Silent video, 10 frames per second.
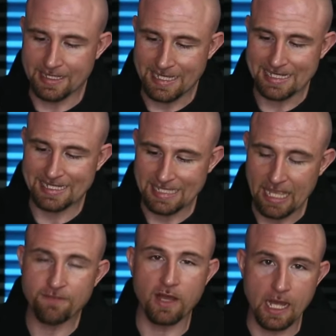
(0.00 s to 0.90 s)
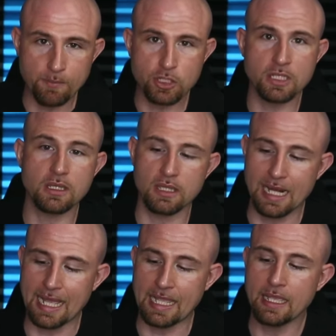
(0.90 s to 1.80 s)
safe option that
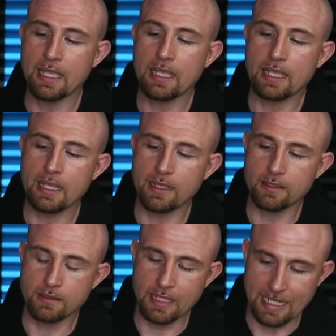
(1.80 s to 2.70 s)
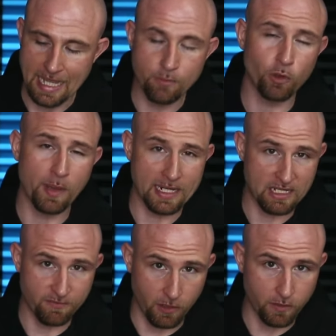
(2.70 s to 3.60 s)
I enable by
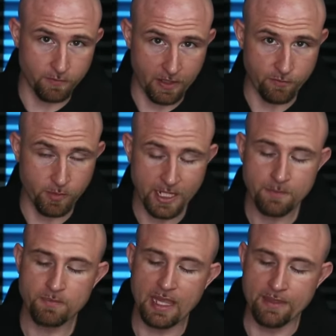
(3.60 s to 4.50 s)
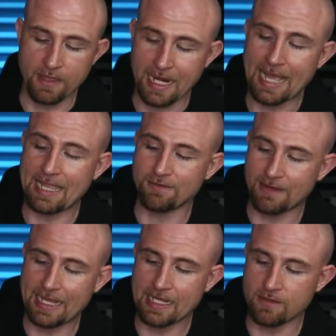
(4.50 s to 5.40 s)
default for everybody and that I
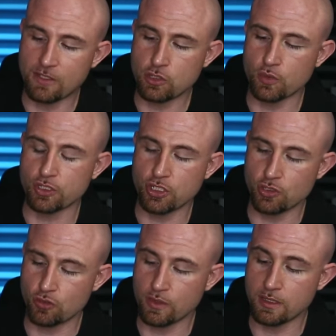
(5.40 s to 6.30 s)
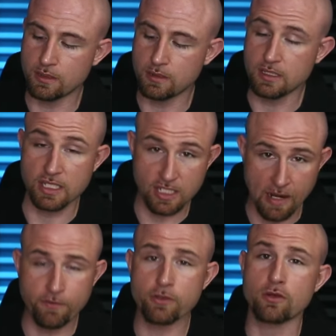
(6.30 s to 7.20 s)
invite individuals to
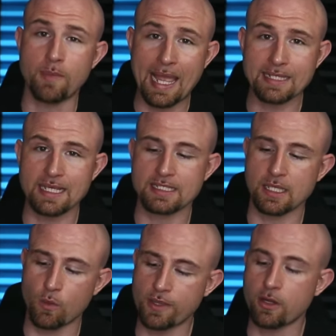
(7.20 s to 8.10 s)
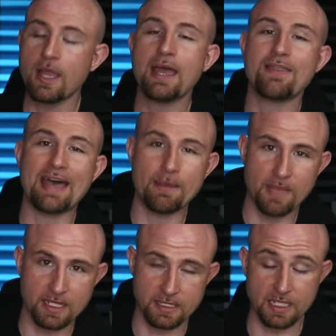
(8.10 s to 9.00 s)
discover through backtesting whether that
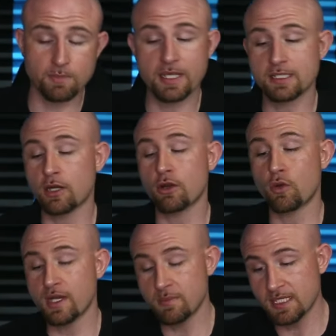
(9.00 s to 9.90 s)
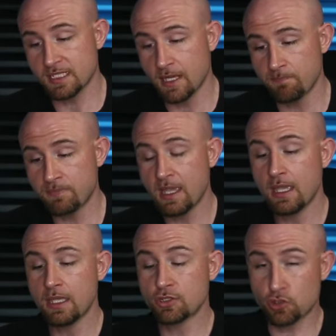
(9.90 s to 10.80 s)
makes sense, because there are going to be some
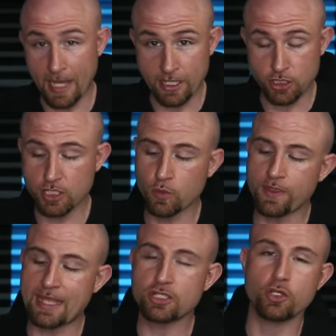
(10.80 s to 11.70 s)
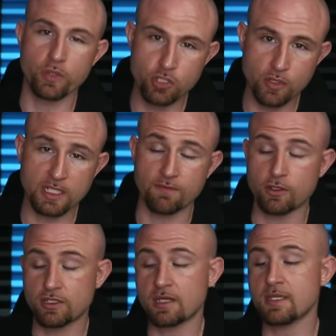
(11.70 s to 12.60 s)
strategies where that's too restrictive.
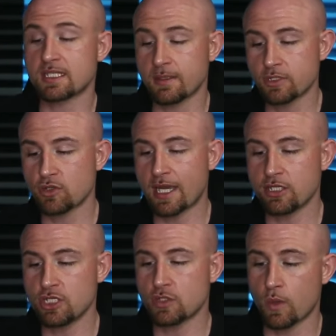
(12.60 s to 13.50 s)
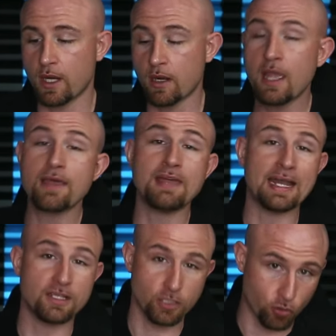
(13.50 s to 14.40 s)
There's going to be some strategies where that
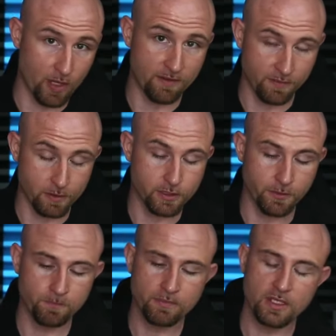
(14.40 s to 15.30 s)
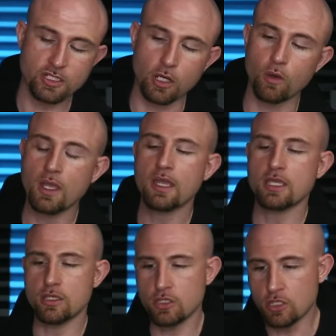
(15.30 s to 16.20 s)
is a great filter. So,
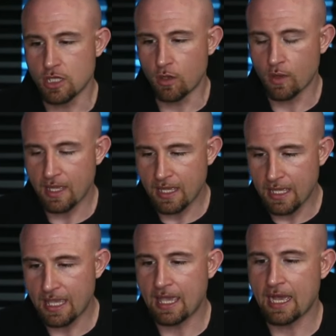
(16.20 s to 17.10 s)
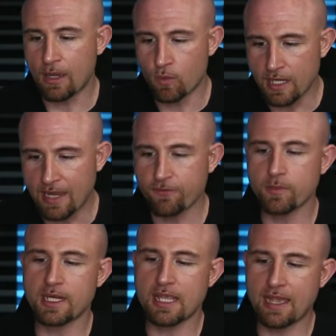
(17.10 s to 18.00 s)
you know, I want
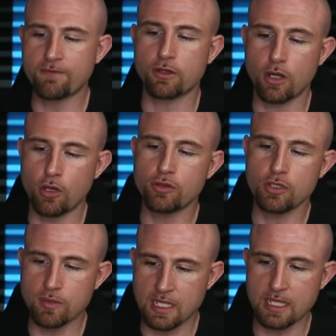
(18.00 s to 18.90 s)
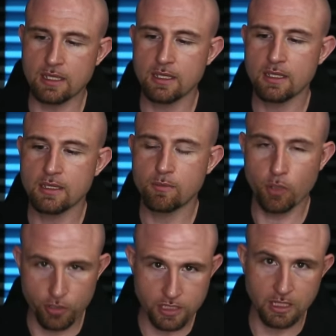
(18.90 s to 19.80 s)
everybody to have their own unique,
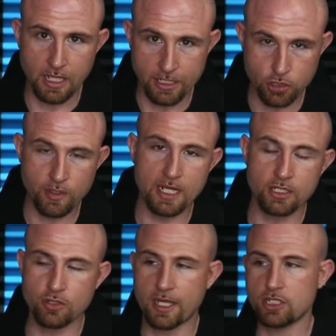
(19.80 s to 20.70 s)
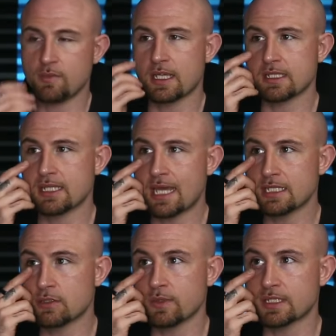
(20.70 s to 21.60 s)
personalized trading strategy, because that
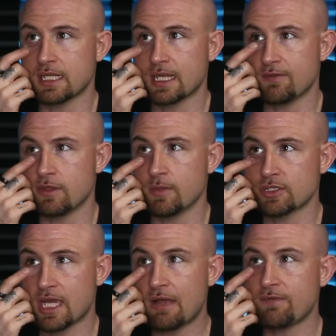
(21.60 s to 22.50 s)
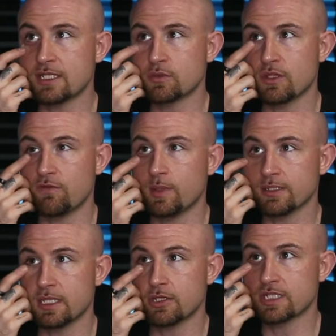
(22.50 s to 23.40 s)
is what's going to give you the most confidence when you've built
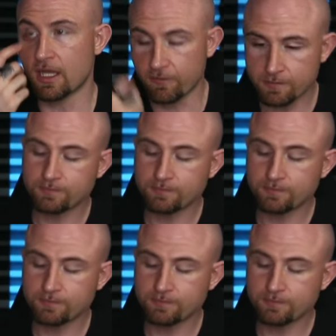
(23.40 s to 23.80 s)
it yourself.